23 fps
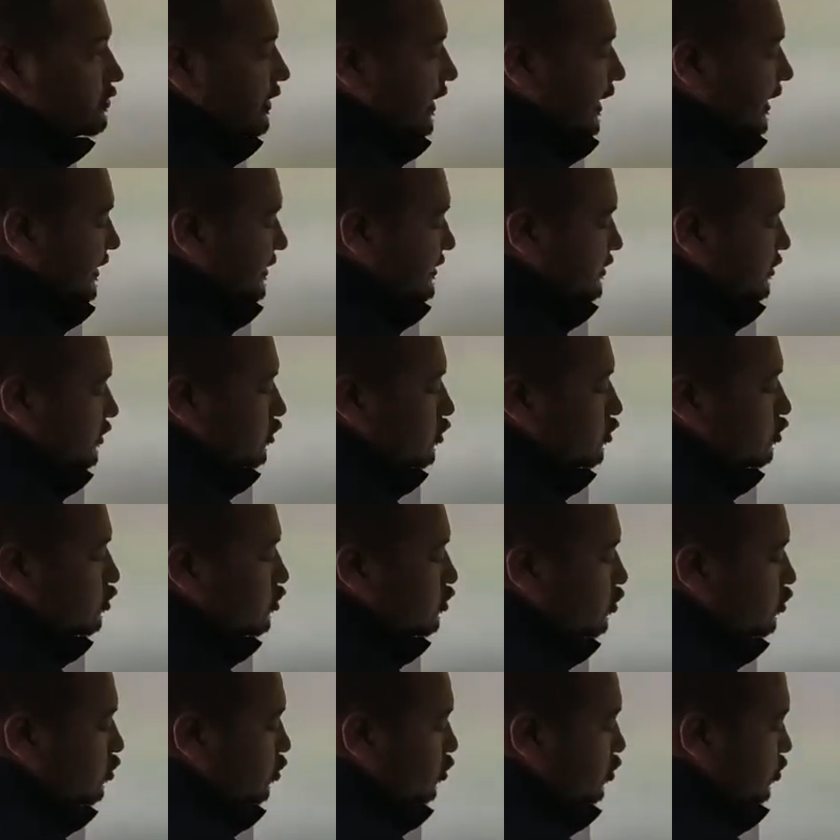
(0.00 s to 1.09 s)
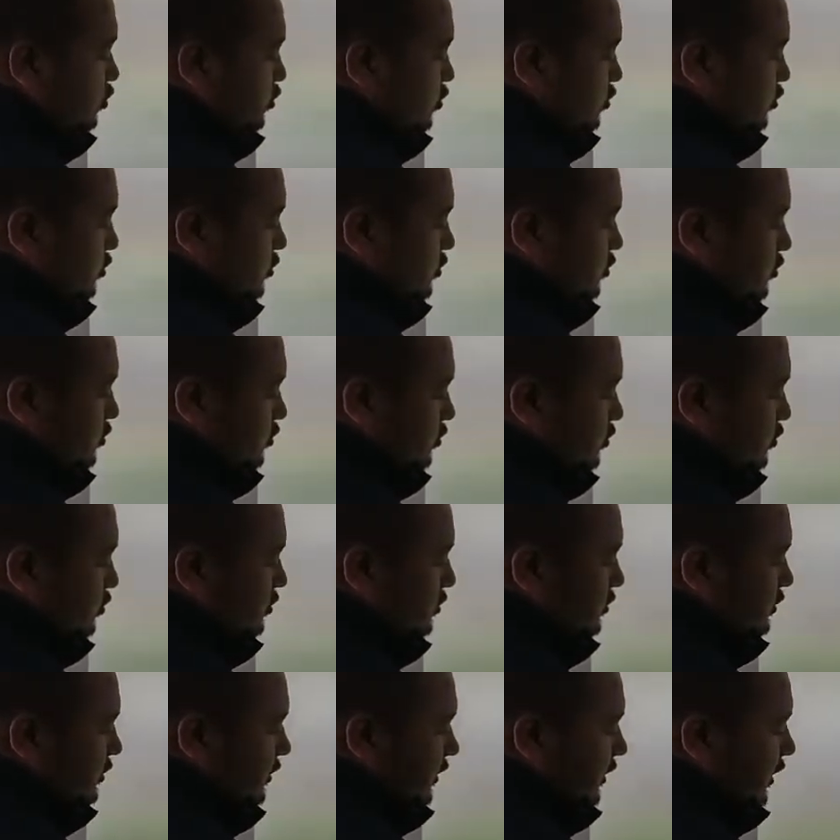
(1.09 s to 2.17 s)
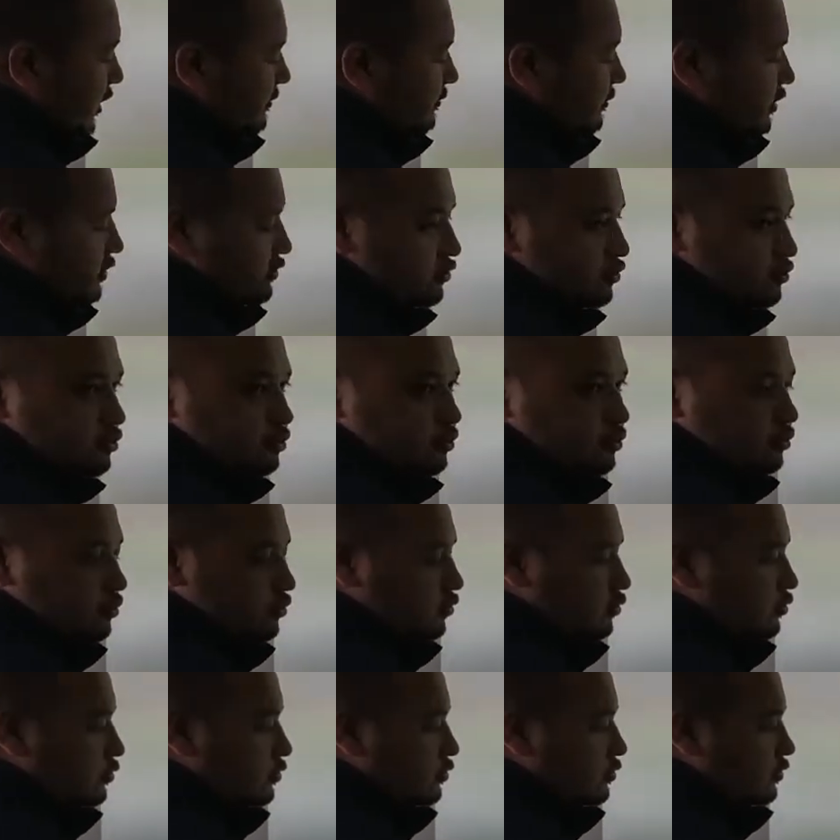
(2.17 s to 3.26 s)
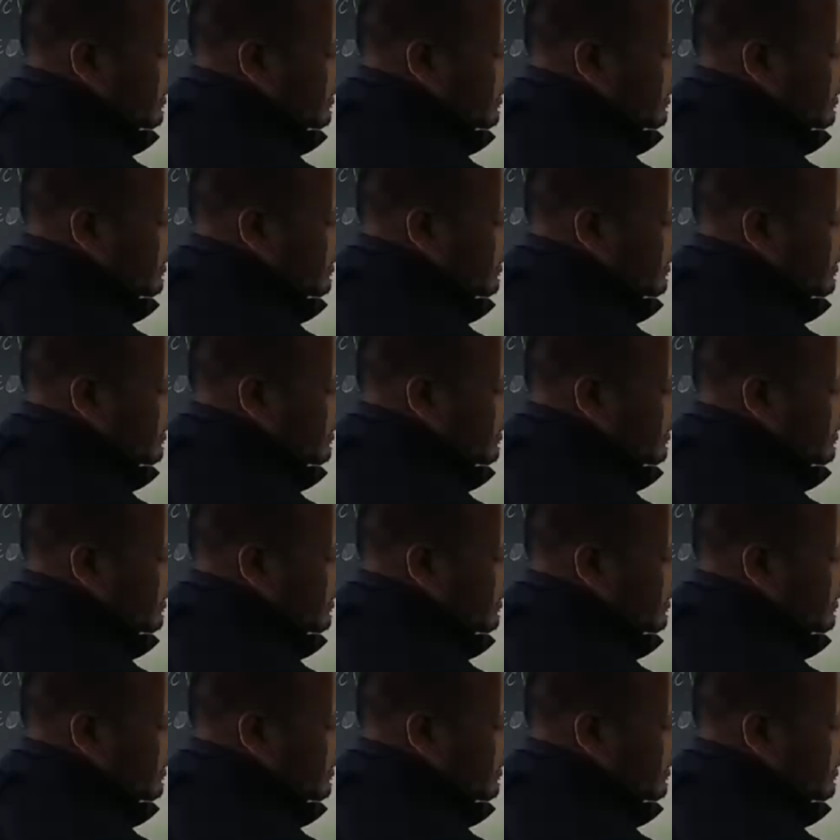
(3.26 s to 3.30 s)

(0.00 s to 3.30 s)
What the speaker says: to write 2, the number 2,